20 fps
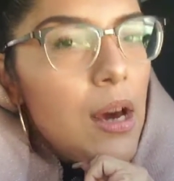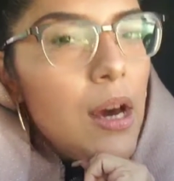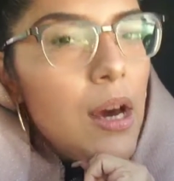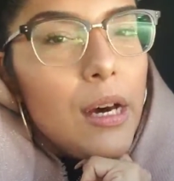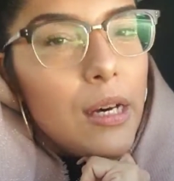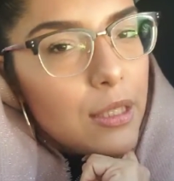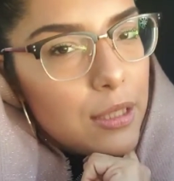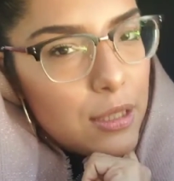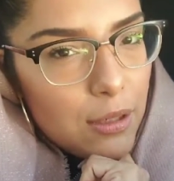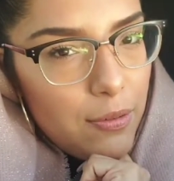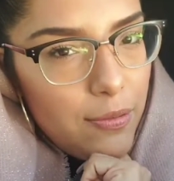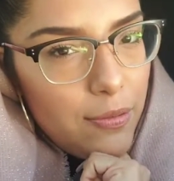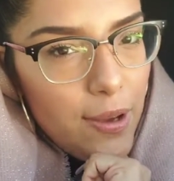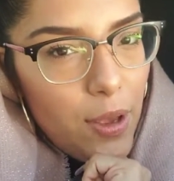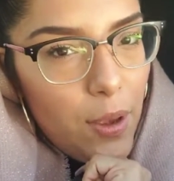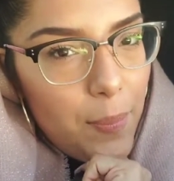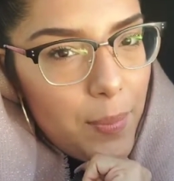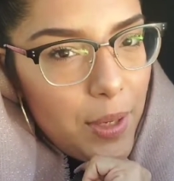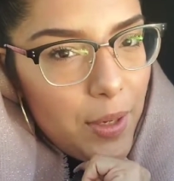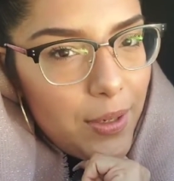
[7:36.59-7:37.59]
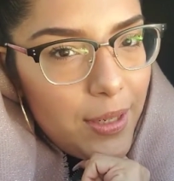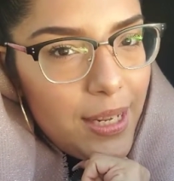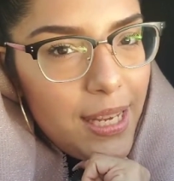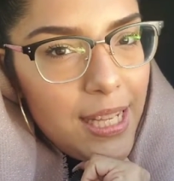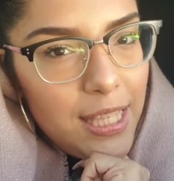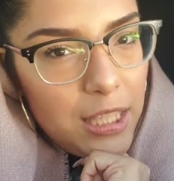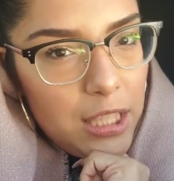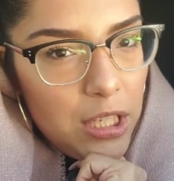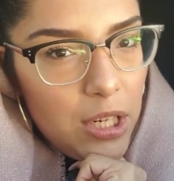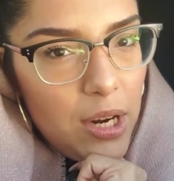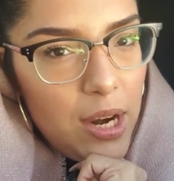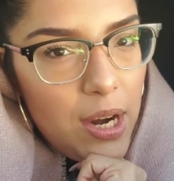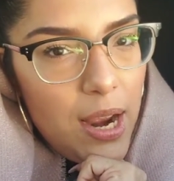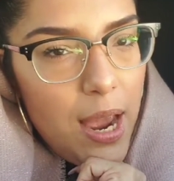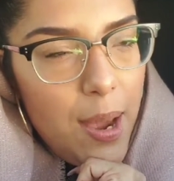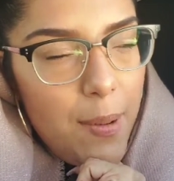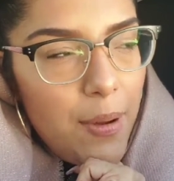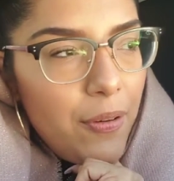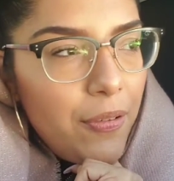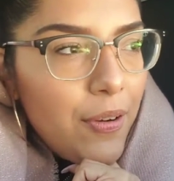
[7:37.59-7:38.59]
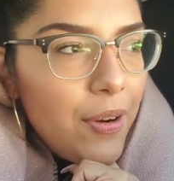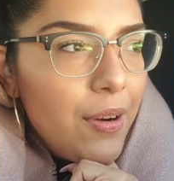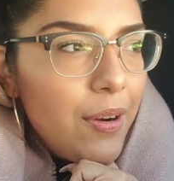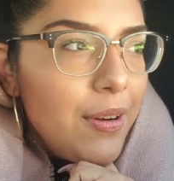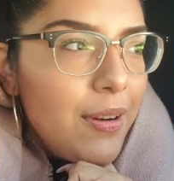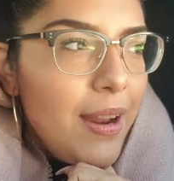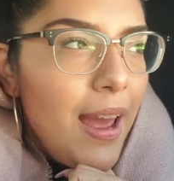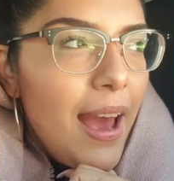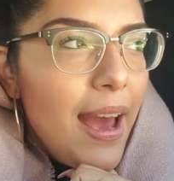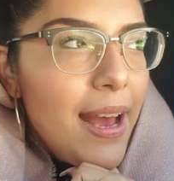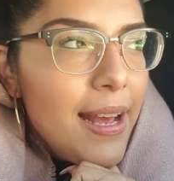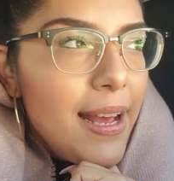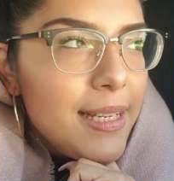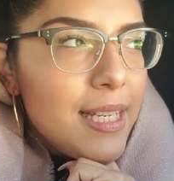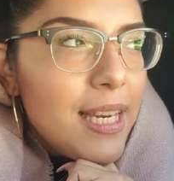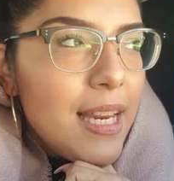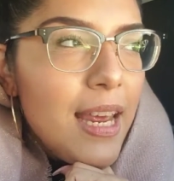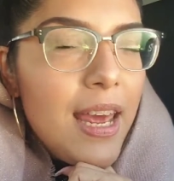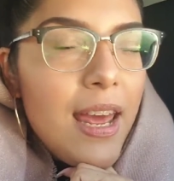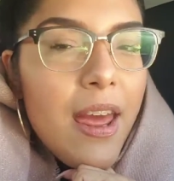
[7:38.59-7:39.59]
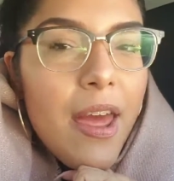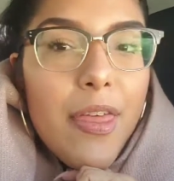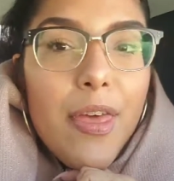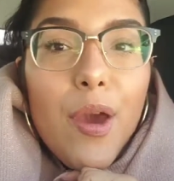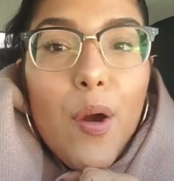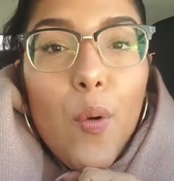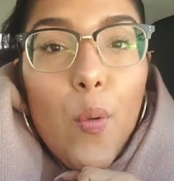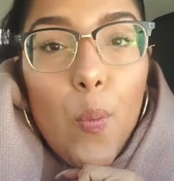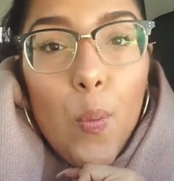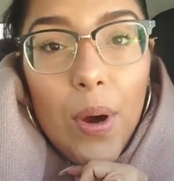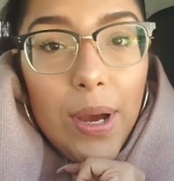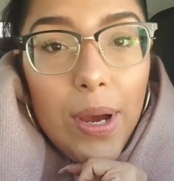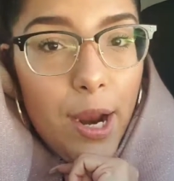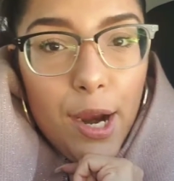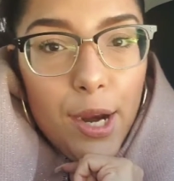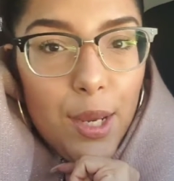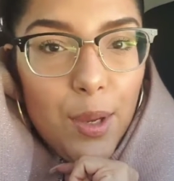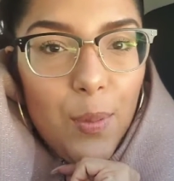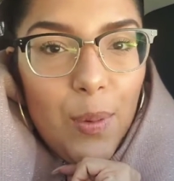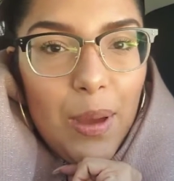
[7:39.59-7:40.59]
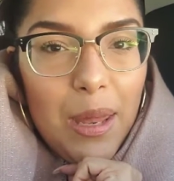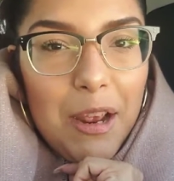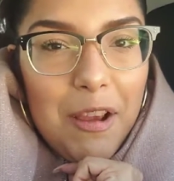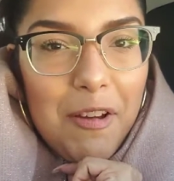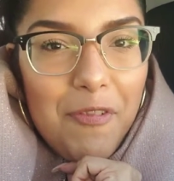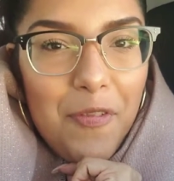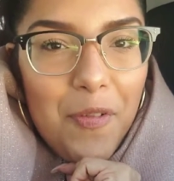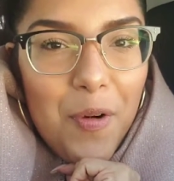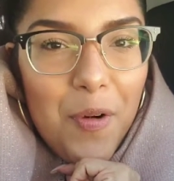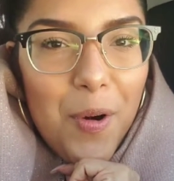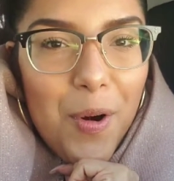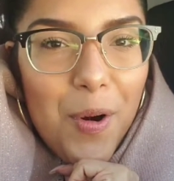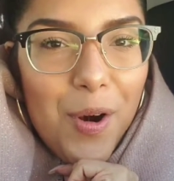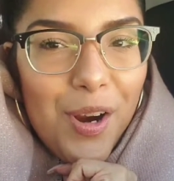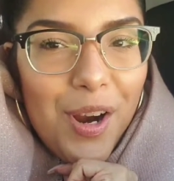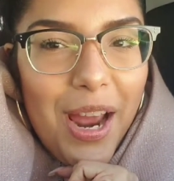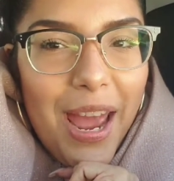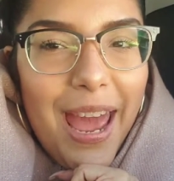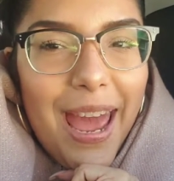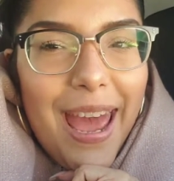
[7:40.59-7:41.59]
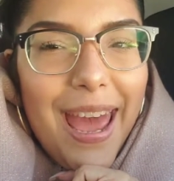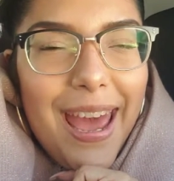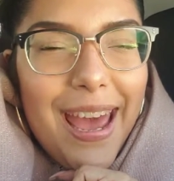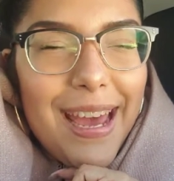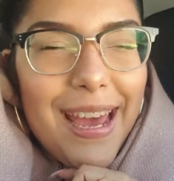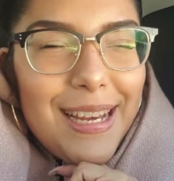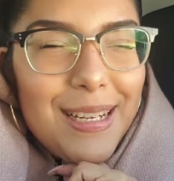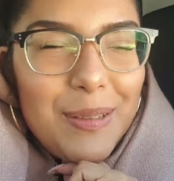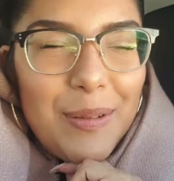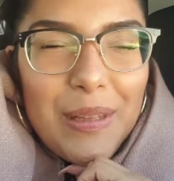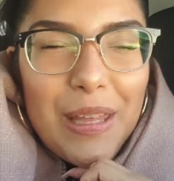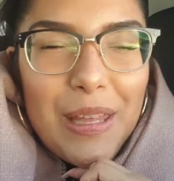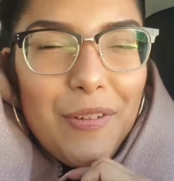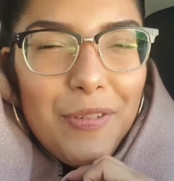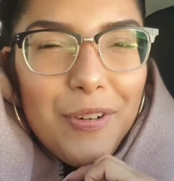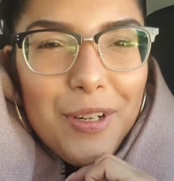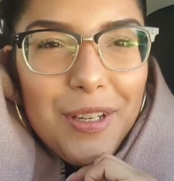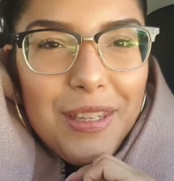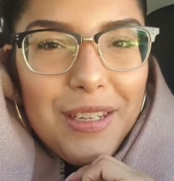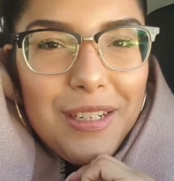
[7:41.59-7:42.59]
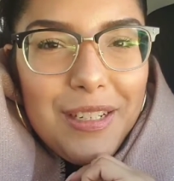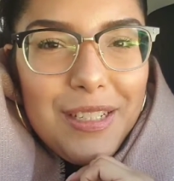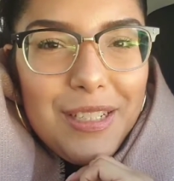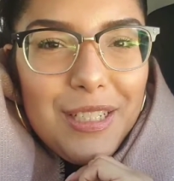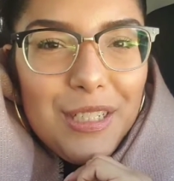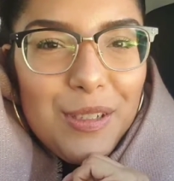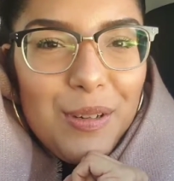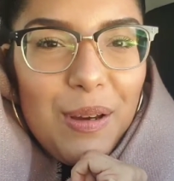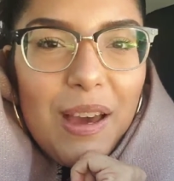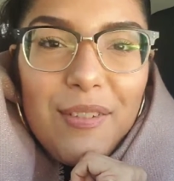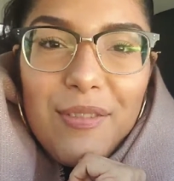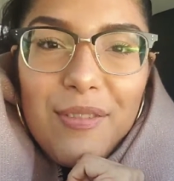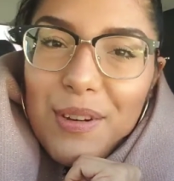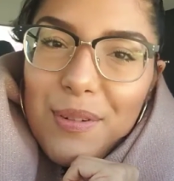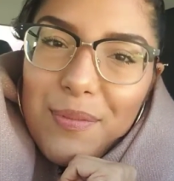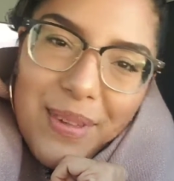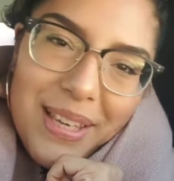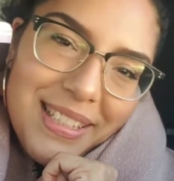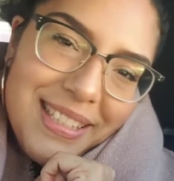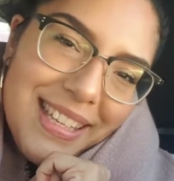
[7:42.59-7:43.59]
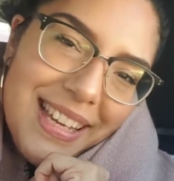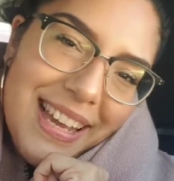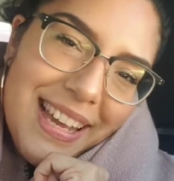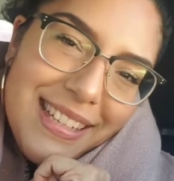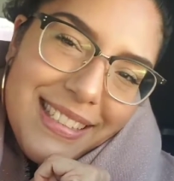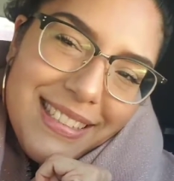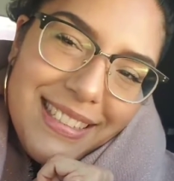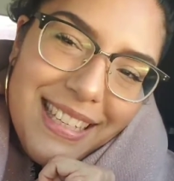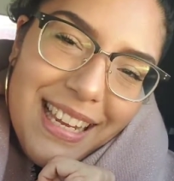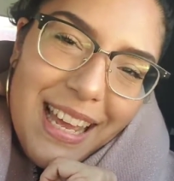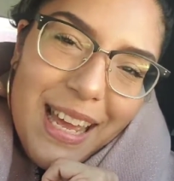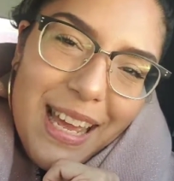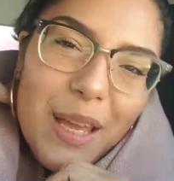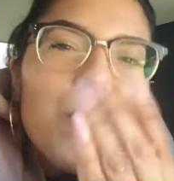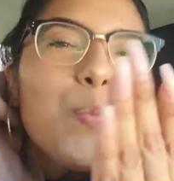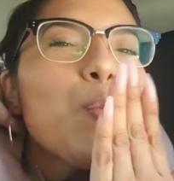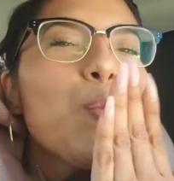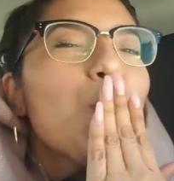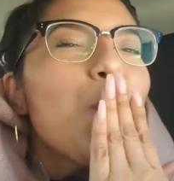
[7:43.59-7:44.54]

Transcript: Also follow me on Instagram. If you're not, then what are you waiting for? And without further ado, have an amazing ass day.